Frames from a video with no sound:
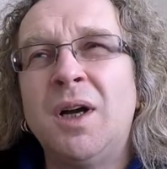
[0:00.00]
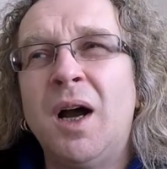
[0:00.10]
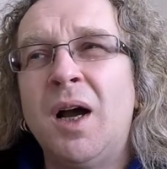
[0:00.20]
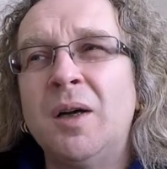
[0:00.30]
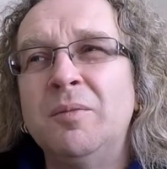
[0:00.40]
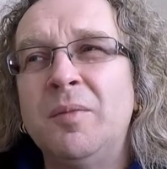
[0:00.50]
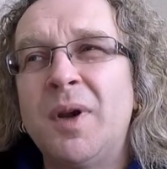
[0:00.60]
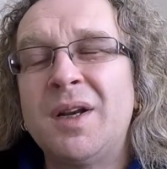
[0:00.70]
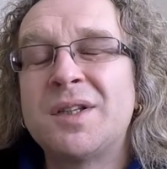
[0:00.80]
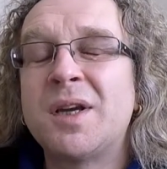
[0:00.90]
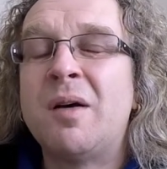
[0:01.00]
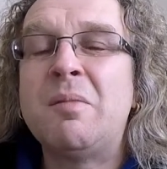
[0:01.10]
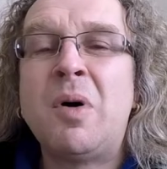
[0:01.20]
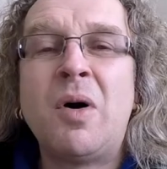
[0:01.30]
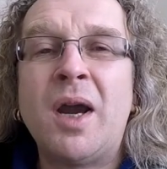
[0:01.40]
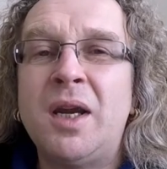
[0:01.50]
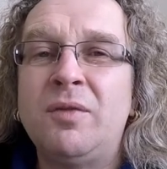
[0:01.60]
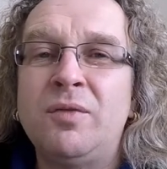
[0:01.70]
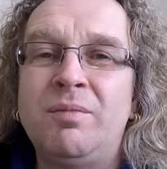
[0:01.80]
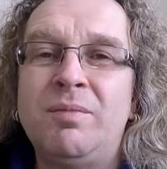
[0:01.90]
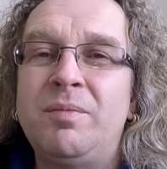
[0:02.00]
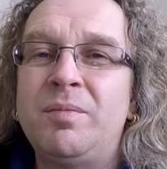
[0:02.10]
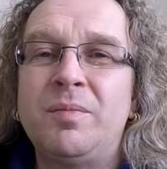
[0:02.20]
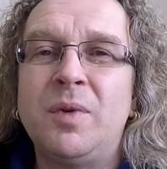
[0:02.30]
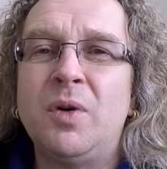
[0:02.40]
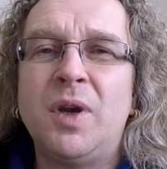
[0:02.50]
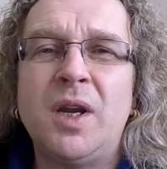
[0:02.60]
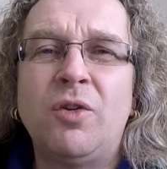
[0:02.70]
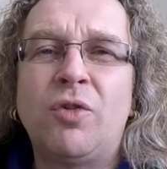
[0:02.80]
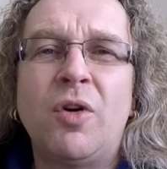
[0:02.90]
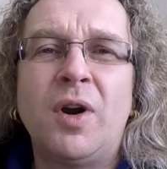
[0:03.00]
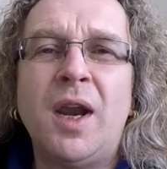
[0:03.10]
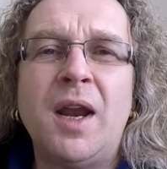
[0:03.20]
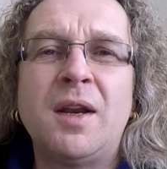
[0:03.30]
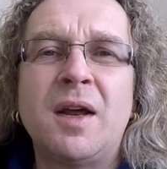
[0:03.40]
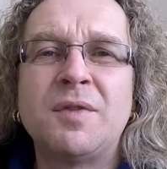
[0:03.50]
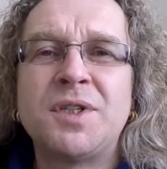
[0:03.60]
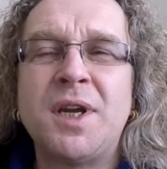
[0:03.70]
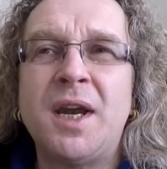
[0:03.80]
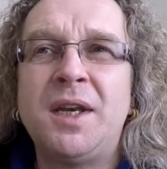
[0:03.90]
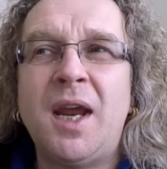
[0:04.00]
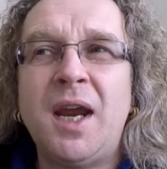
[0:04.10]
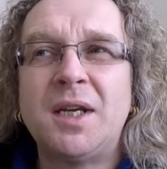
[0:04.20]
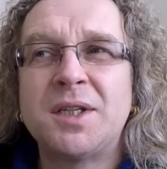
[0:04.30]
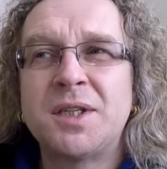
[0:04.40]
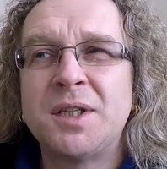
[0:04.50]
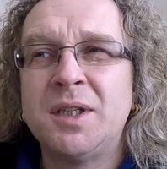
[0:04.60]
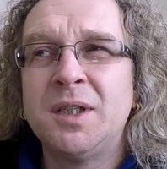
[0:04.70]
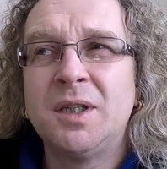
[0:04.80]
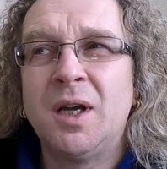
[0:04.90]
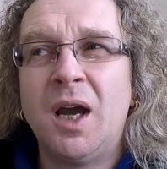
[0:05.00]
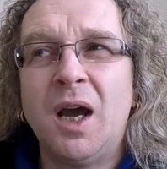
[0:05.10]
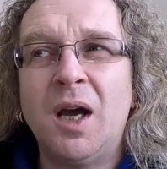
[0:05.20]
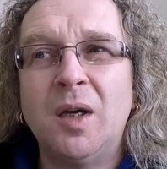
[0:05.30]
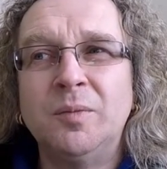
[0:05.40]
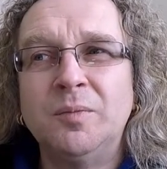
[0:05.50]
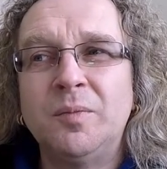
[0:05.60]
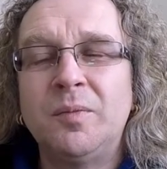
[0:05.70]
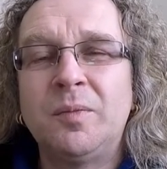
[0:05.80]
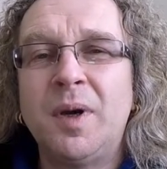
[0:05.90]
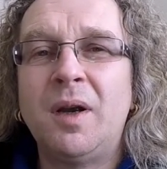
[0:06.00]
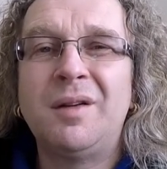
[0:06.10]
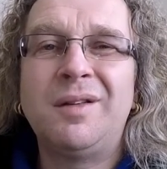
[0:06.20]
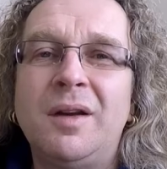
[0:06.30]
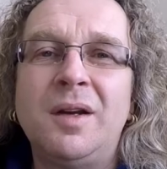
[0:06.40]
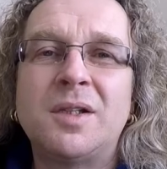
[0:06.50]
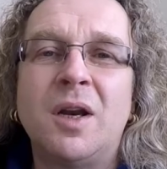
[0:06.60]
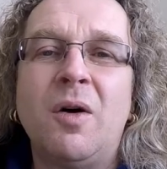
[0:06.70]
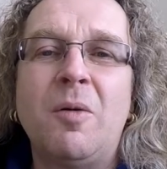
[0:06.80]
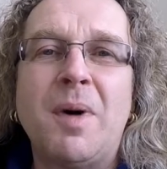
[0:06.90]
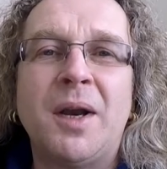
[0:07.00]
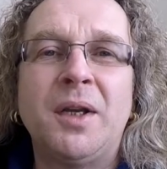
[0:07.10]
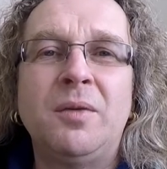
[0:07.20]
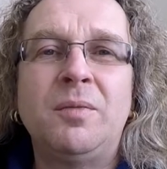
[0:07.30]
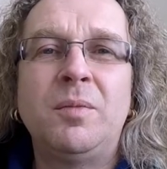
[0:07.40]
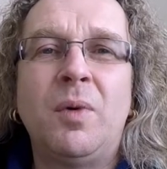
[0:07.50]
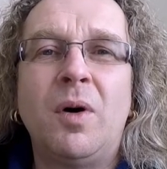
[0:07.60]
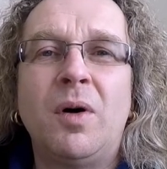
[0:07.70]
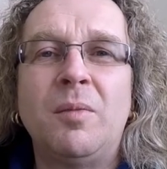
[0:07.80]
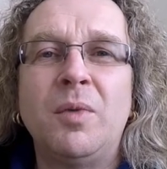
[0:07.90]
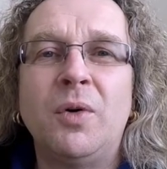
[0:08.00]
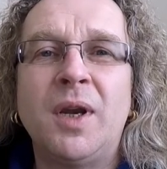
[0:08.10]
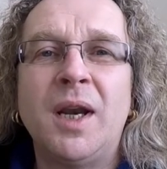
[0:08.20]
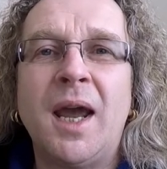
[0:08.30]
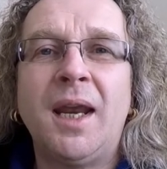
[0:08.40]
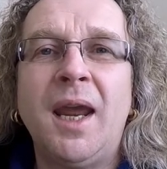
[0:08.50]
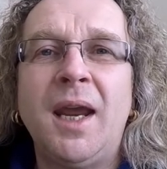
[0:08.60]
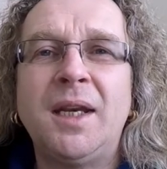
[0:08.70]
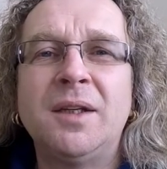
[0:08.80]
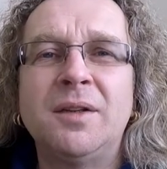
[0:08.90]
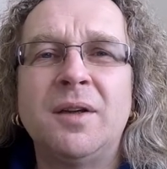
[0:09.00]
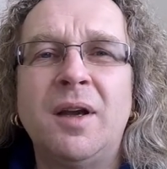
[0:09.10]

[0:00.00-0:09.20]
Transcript: And so I might even look into trying to get another set of decks, but it's a lot of money what I'm looking at getting.